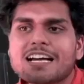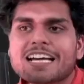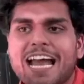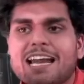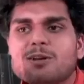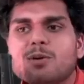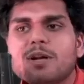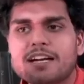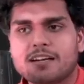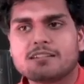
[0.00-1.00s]

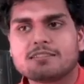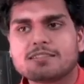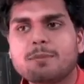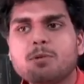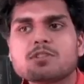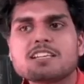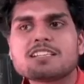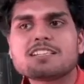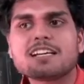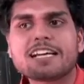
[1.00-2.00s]
calculate. Suppose this
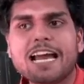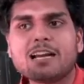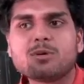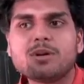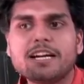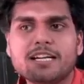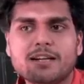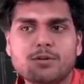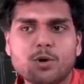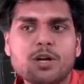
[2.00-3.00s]
is a calculate
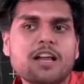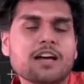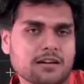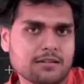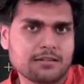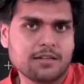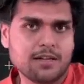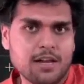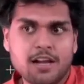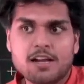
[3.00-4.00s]
folder.
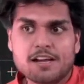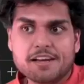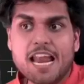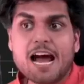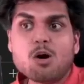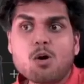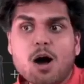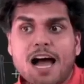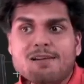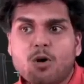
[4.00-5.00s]
Now
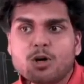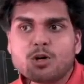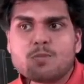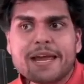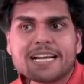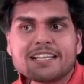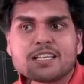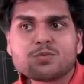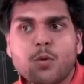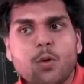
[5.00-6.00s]
I want to make this
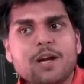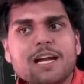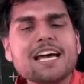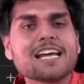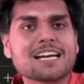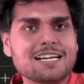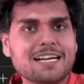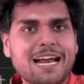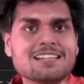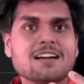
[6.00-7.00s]
folder
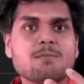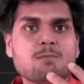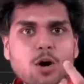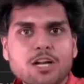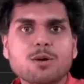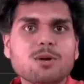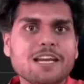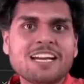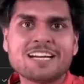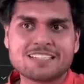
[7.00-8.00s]
as a module
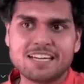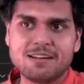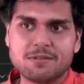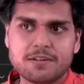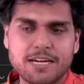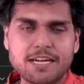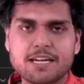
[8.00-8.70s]
in itself, right?